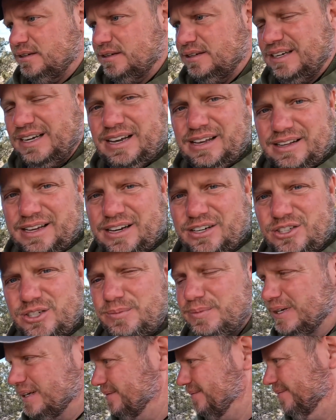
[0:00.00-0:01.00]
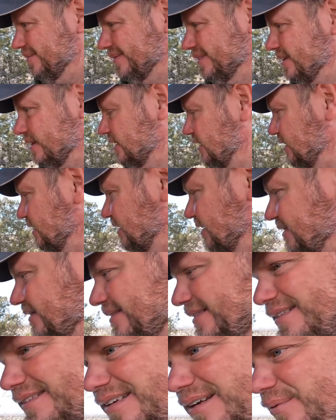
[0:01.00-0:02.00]
Yeah, like it should be.
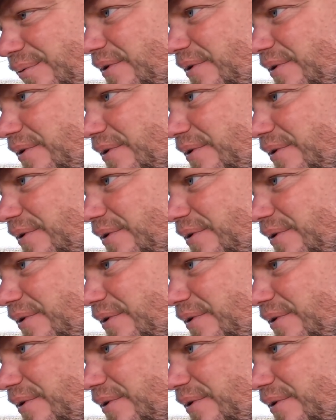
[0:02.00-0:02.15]
Well, kind of